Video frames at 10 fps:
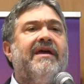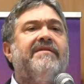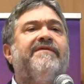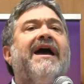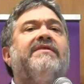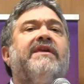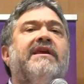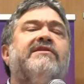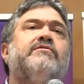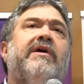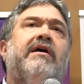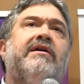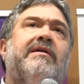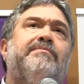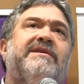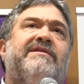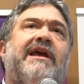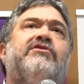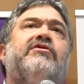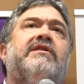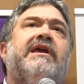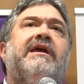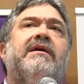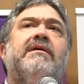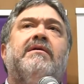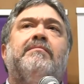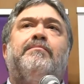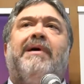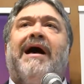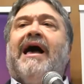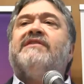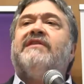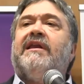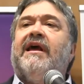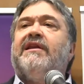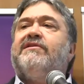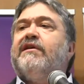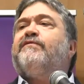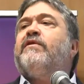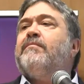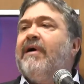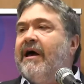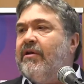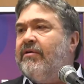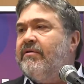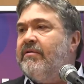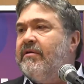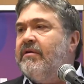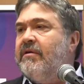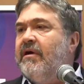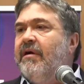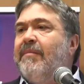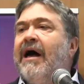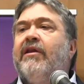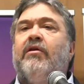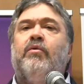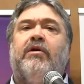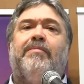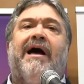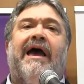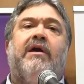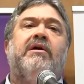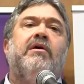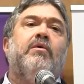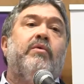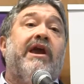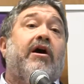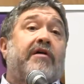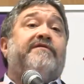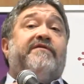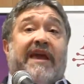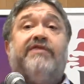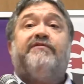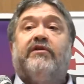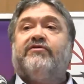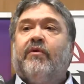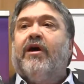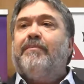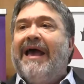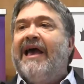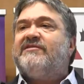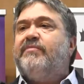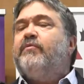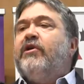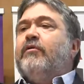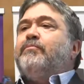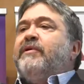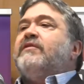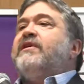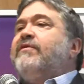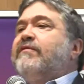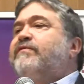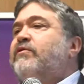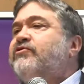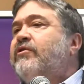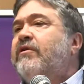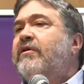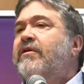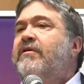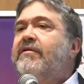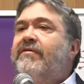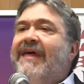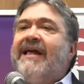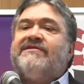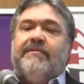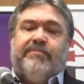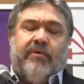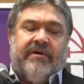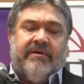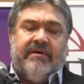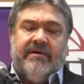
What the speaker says: And the fact that Israel can potentially posit a different model, a model whereby we are faithful to our past, but we are building the future, that's important.